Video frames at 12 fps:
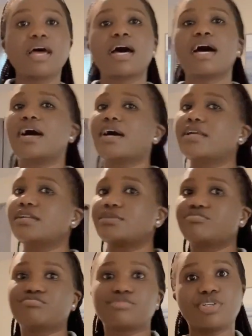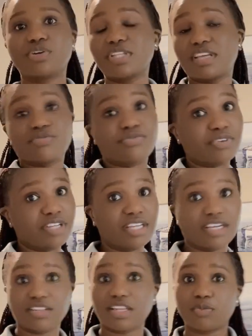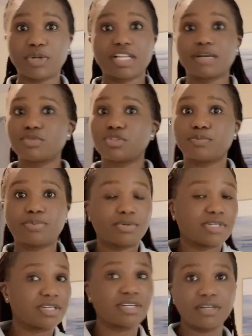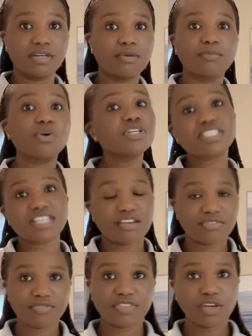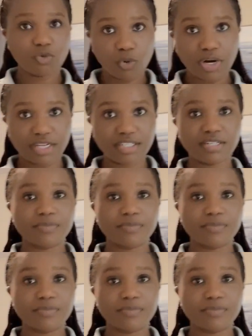and they're free, they're welcome to put more stuff if they want.